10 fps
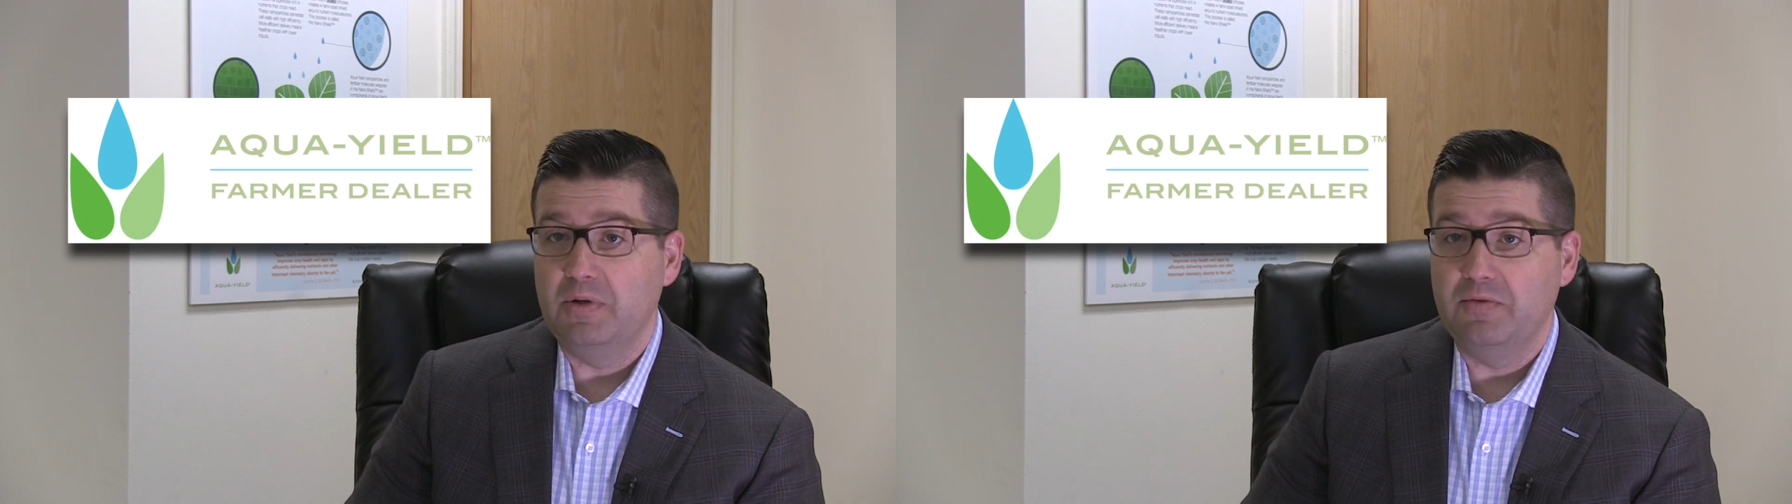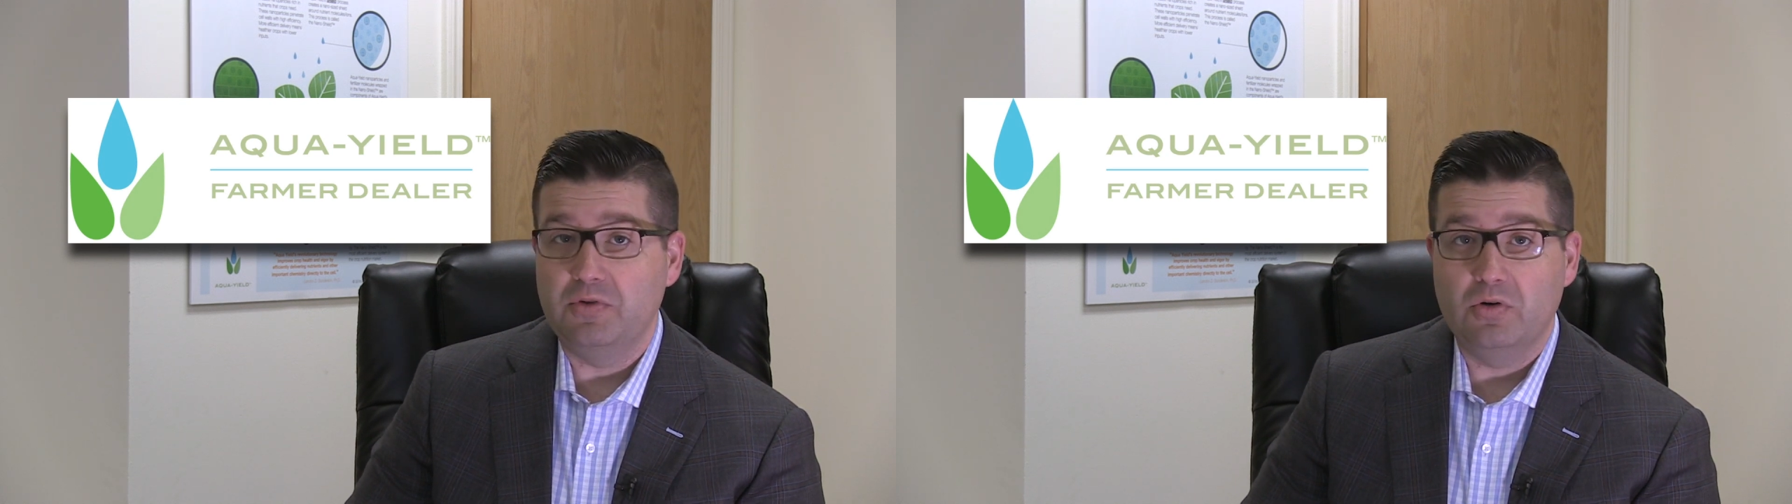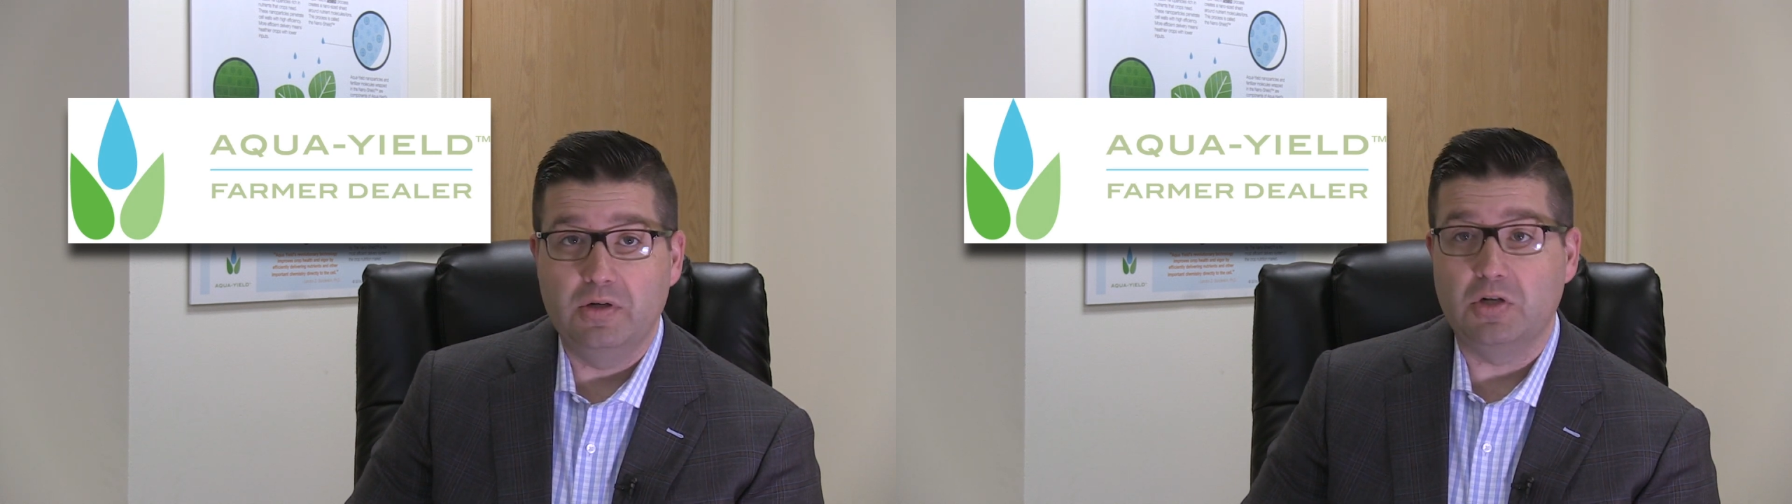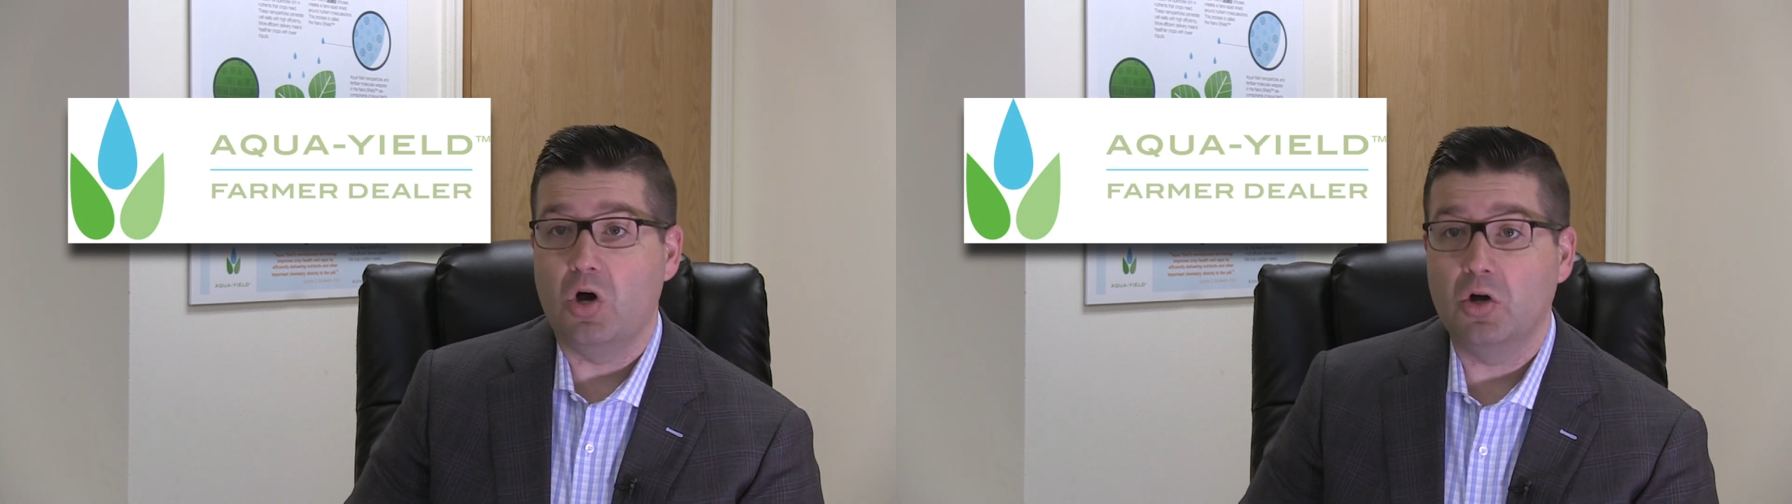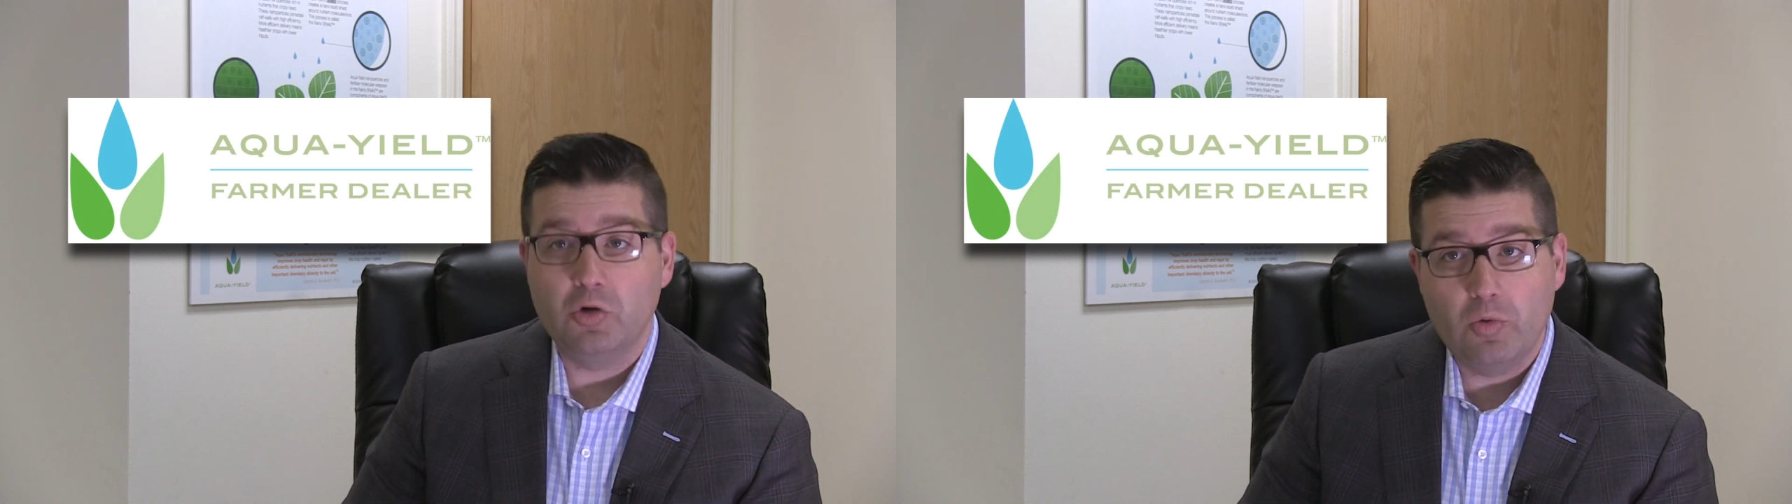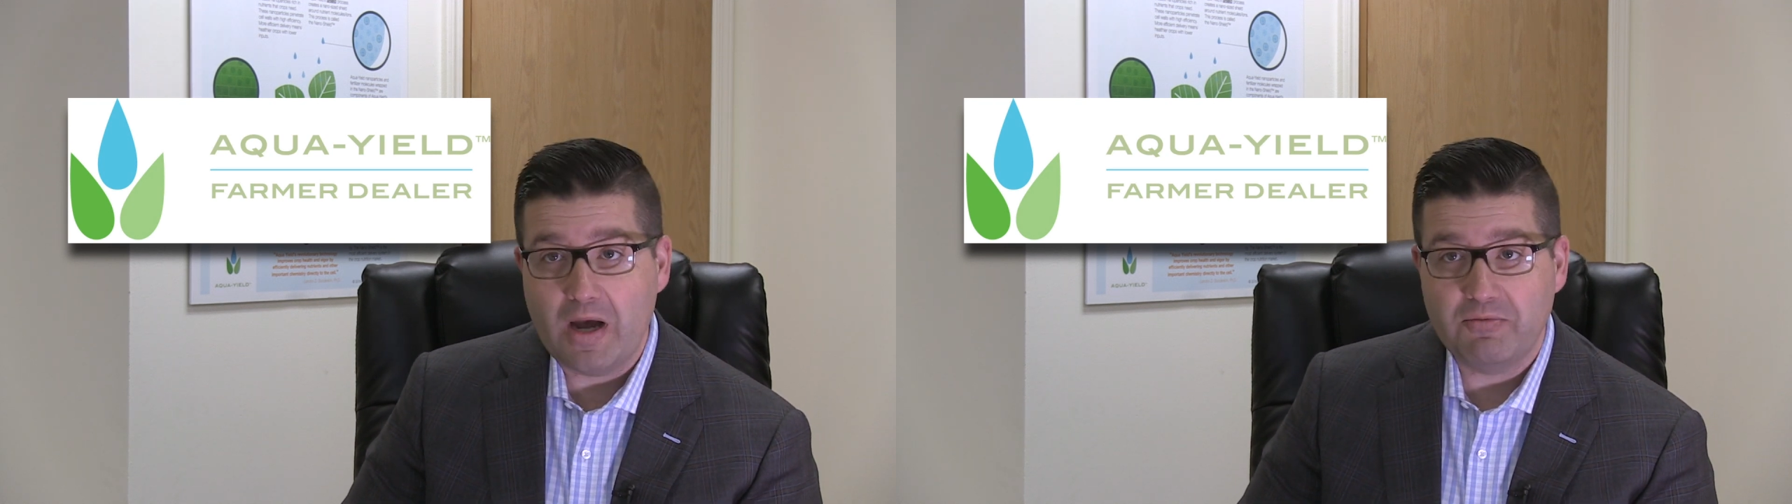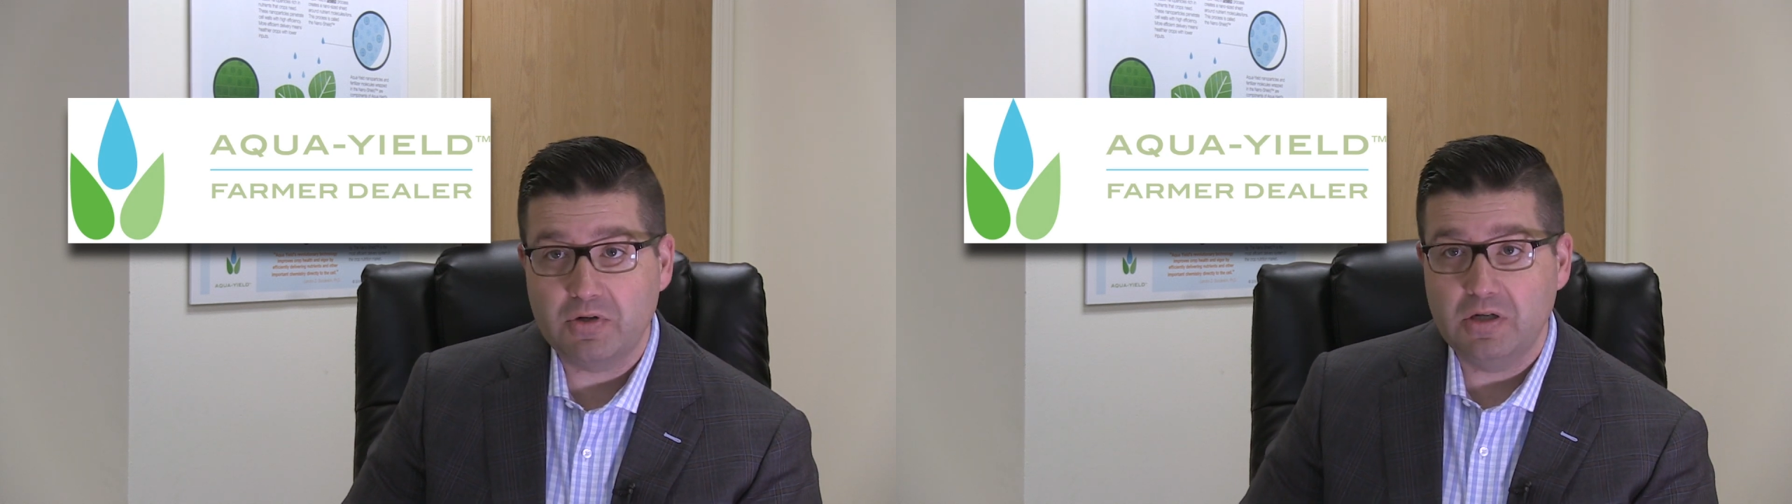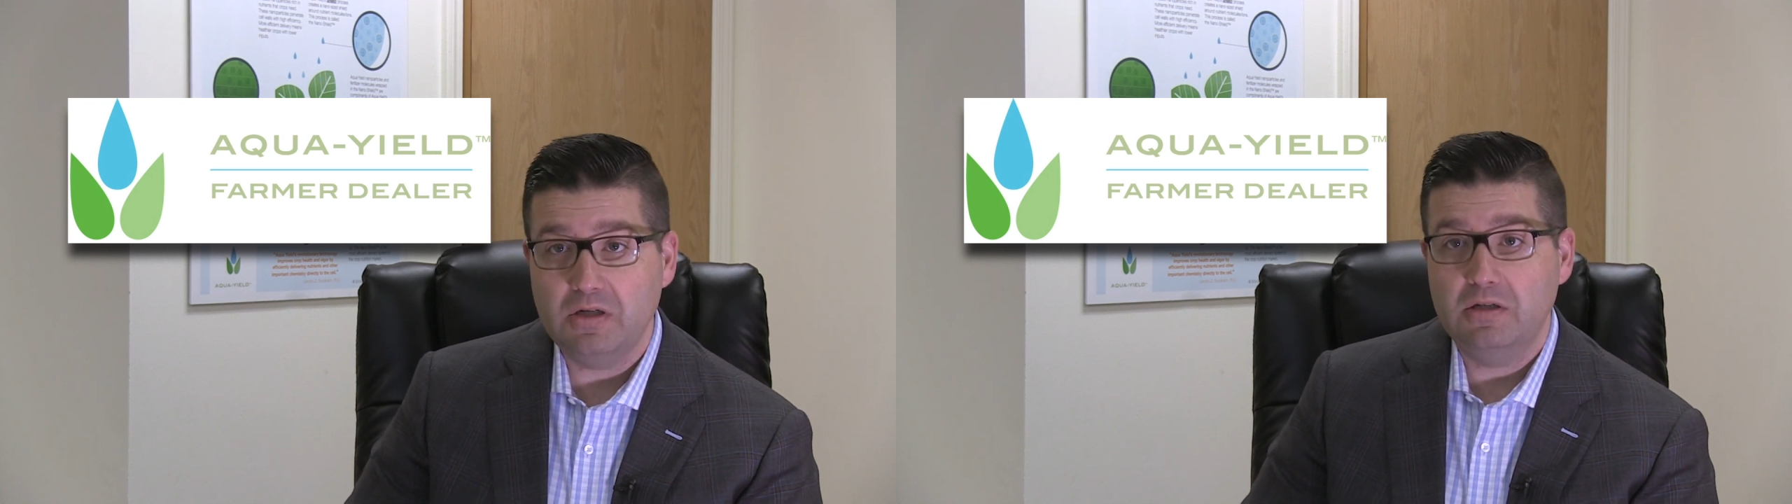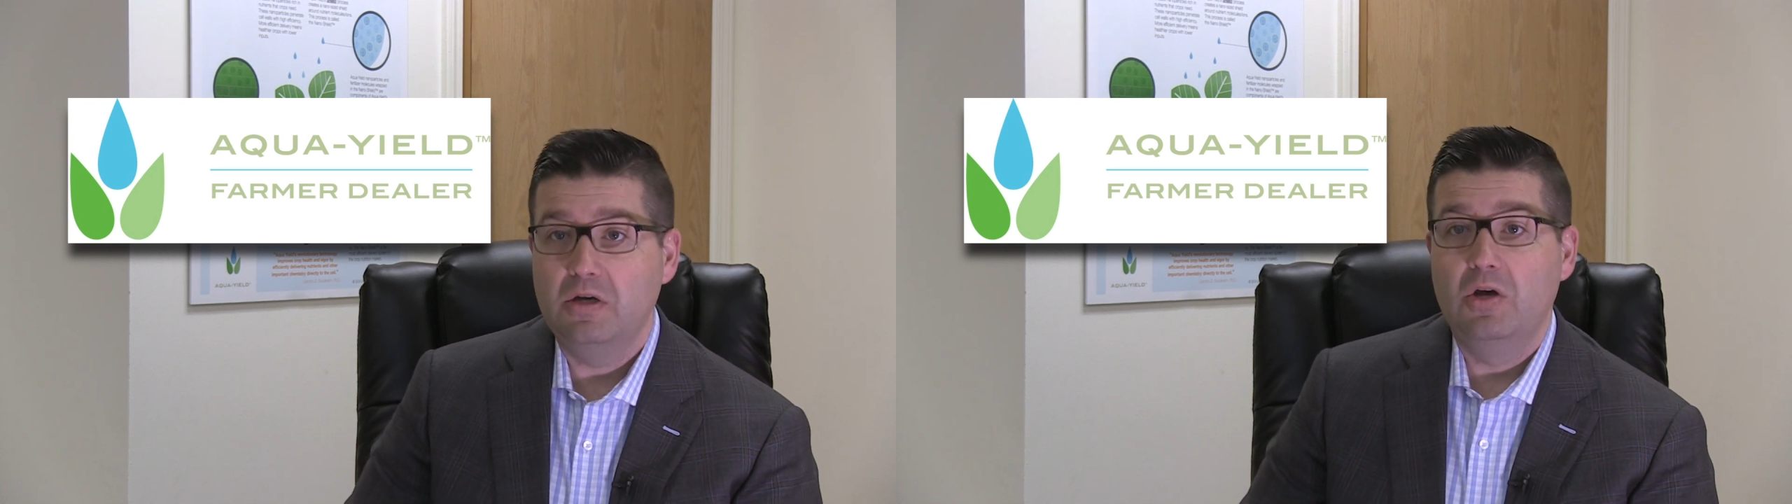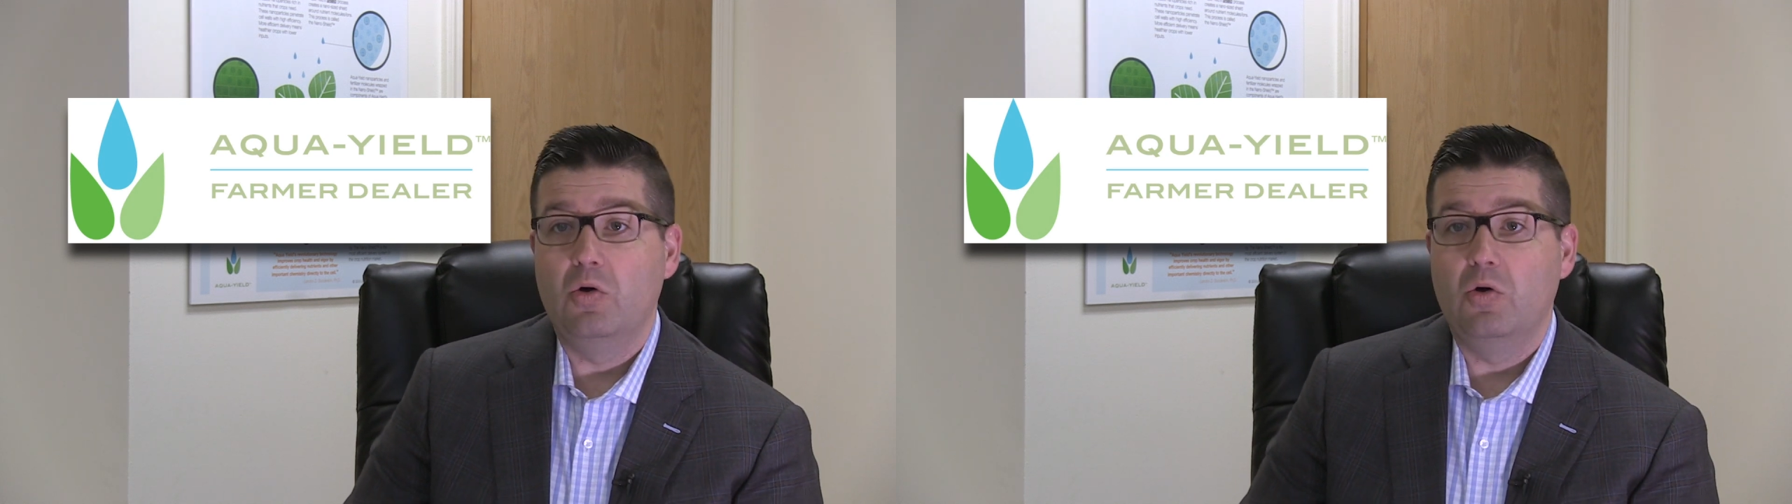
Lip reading: if they're in Congo, Africa,